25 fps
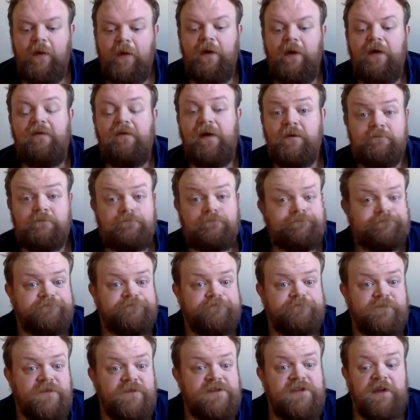However,
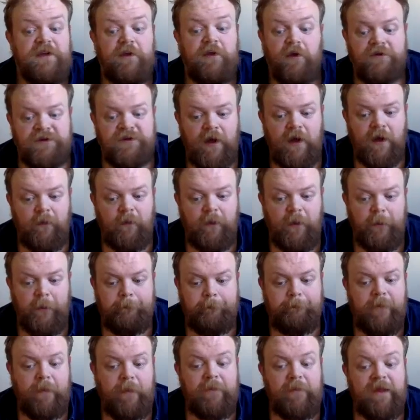she got up
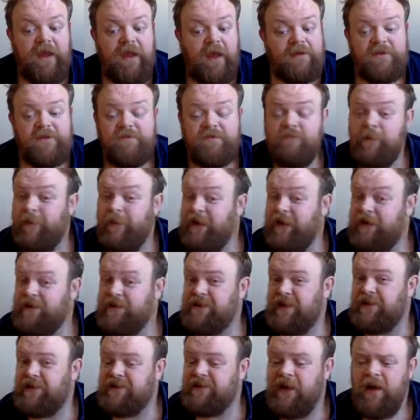and began to
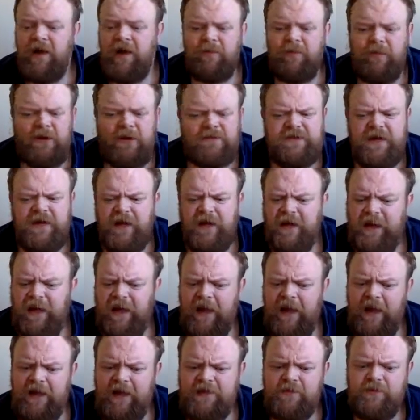repeat it, but her
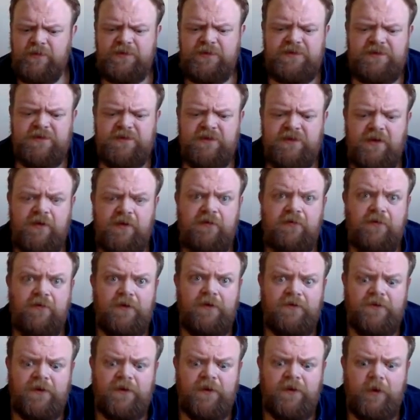head was so
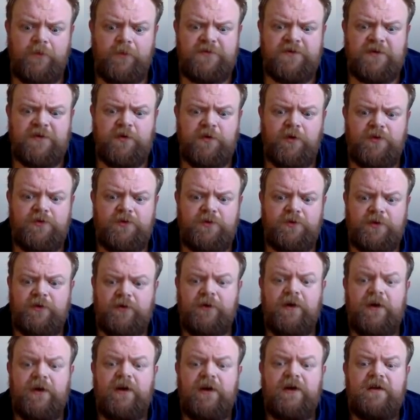full of the lobster
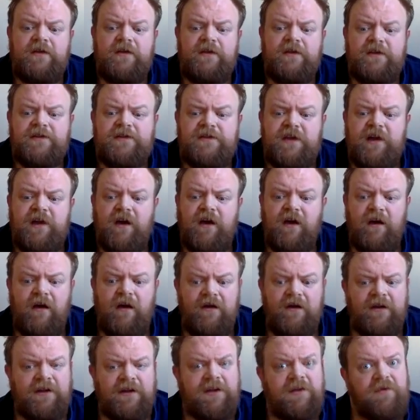quadrille that she
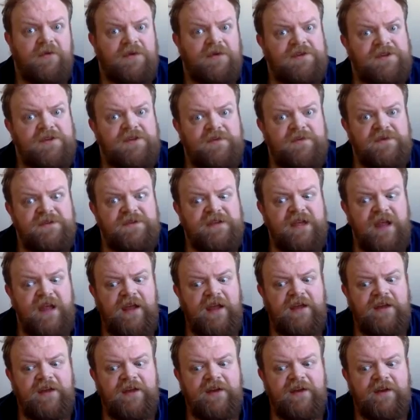hardly knew what she was
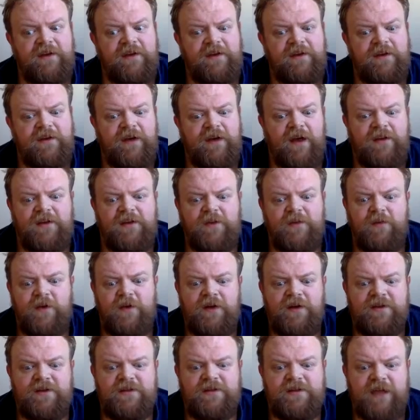saying, and the
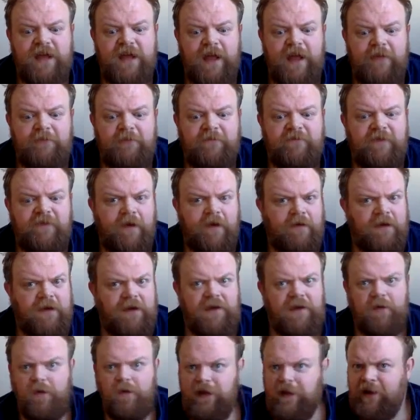words came
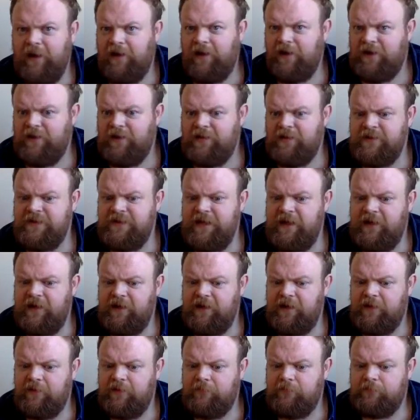very queer
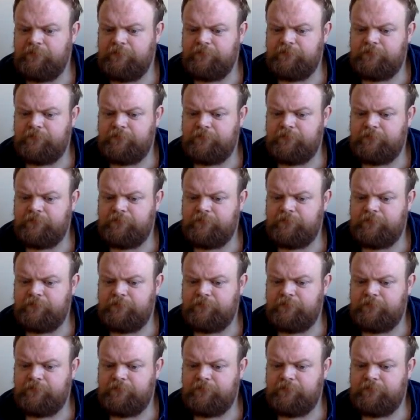indeed.